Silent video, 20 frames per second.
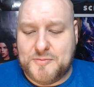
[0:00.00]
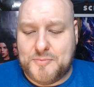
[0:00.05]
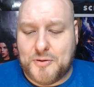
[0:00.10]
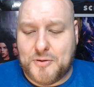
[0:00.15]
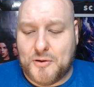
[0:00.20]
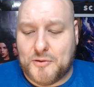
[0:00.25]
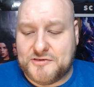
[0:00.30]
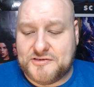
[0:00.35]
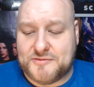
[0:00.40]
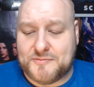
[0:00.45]

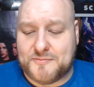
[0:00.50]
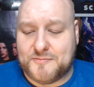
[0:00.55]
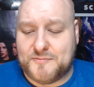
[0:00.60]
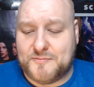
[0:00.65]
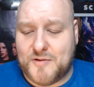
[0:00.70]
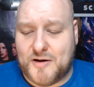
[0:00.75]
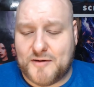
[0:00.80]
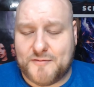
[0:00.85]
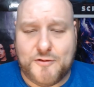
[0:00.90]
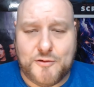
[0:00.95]
pulled some
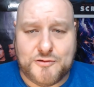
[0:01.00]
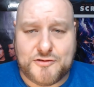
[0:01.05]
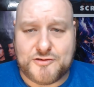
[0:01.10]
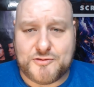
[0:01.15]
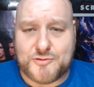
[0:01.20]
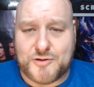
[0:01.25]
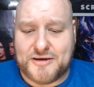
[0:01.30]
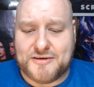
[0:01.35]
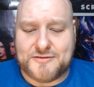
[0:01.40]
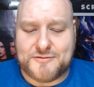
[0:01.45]
a few
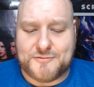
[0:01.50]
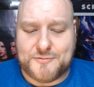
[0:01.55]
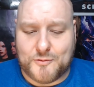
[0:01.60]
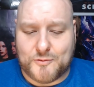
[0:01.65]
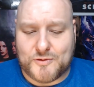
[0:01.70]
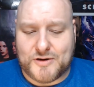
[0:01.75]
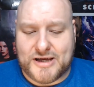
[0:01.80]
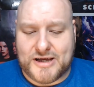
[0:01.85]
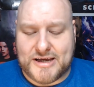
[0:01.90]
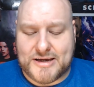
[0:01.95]
strings
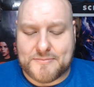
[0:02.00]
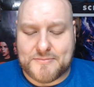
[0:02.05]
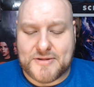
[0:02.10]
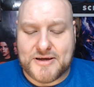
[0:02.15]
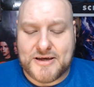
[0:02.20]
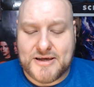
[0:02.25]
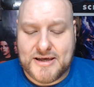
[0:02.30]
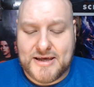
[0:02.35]
for him,